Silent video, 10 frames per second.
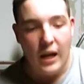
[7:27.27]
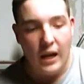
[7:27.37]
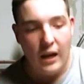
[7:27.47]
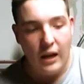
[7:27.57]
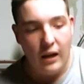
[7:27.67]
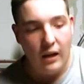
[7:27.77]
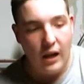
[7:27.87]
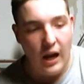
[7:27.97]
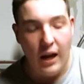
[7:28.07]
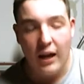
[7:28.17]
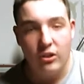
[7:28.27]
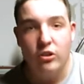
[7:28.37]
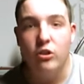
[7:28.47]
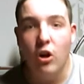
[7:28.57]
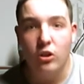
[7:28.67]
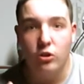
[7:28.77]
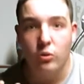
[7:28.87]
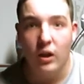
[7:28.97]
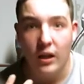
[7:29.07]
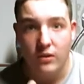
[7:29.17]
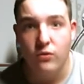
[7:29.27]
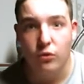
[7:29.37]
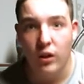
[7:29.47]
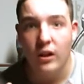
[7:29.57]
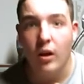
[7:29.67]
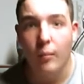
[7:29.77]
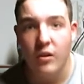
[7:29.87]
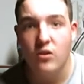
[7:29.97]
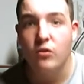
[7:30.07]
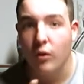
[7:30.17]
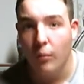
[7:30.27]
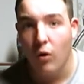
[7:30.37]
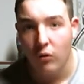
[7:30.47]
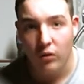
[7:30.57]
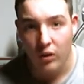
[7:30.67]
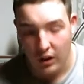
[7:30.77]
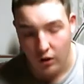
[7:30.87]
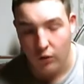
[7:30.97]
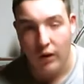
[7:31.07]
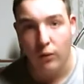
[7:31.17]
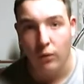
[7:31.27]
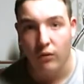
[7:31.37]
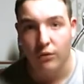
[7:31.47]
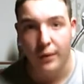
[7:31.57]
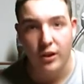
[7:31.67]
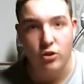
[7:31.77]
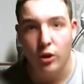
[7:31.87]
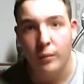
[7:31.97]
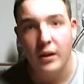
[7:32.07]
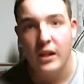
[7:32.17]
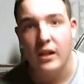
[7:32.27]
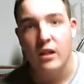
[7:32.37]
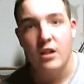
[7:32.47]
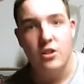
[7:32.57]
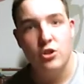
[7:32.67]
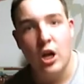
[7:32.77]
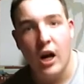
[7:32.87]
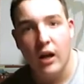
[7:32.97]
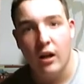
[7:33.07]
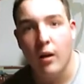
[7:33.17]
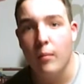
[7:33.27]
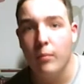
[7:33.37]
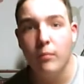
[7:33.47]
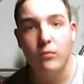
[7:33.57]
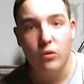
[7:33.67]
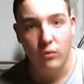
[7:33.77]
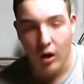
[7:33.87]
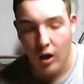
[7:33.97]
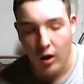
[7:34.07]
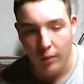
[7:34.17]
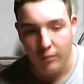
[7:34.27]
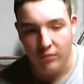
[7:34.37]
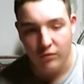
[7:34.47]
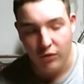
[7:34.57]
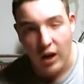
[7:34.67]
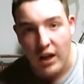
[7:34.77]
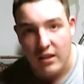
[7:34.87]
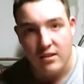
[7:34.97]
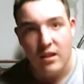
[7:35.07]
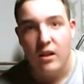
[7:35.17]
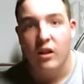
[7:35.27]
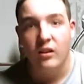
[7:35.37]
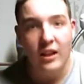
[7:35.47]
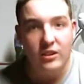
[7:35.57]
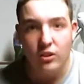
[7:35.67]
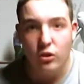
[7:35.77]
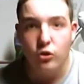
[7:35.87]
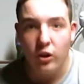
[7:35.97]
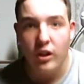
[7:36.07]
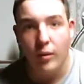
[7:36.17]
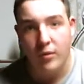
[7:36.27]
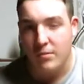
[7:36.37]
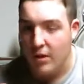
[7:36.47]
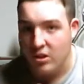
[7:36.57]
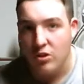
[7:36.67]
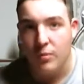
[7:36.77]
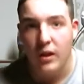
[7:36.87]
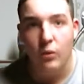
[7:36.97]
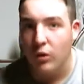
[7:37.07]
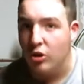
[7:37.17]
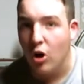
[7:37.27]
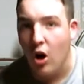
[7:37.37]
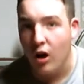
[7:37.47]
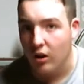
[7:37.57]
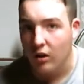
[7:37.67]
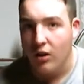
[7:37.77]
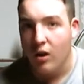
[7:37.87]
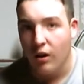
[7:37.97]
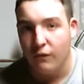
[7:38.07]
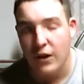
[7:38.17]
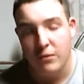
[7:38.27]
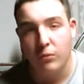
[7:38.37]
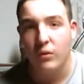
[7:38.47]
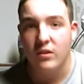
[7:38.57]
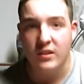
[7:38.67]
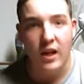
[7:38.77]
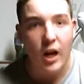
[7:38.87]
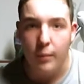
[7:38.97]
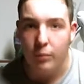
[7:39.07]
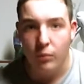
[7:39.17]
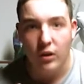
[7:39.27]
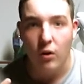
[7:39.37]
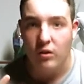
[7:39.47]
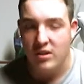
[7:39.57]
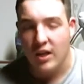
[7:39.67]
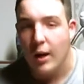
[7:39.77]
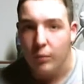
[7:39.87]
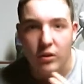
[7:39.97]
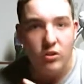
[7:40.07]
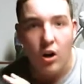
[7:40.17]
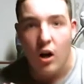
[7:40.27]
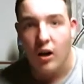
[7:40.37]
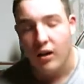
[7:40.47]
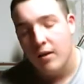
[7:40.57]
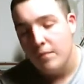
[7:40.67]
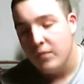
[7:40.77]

And I actually talk to lots of train companies from around the world, from like Germany, China, France. Lots of those train companies message me. We talk on Facebook. We Skype. We go on Skype. We talk.